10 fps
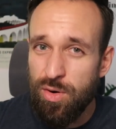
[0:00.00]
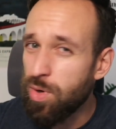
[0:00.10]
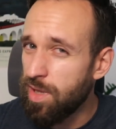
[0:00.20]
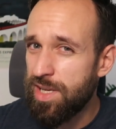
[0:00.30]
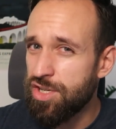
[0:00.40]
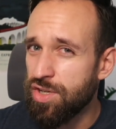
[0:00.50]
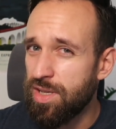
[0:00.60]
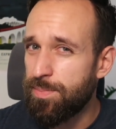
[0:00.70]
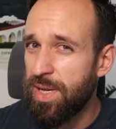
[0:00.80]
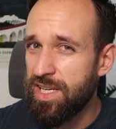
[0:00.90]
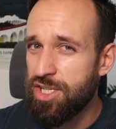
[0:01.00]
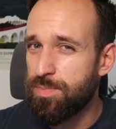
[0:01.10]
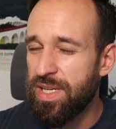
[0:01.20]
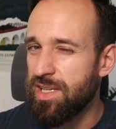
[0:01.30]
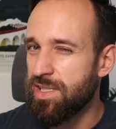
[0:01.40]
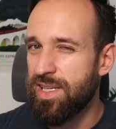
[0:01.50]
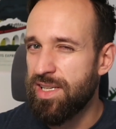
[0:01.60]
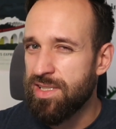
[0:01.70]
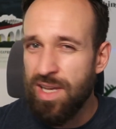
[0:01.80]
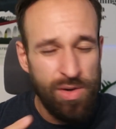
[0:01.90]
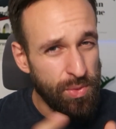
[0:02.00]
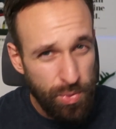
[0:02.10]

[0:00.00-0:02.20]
I really enjoy the package because it's